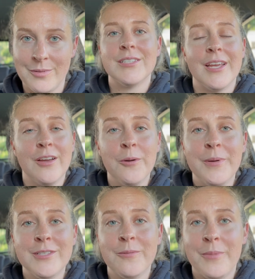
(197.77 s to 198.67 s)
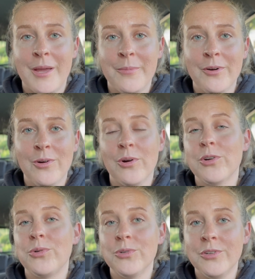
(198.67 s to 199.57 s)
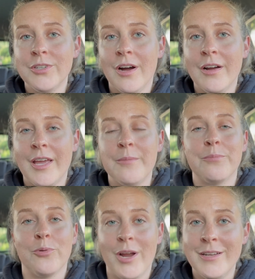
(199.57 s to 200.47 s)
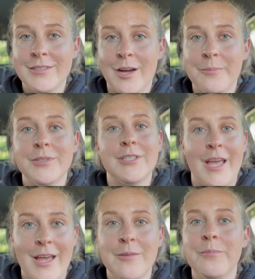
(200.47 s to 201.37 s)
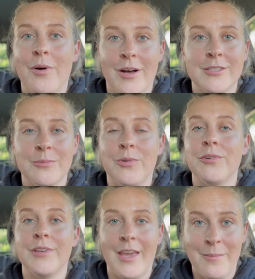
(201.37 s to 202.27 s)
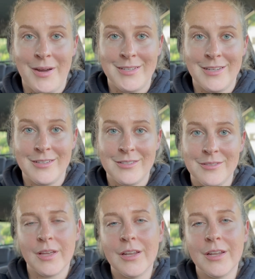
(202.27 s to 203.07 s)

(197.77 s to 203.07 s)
Take out a piece of paper or a Google Doc and brain dump 10 possible game ideas.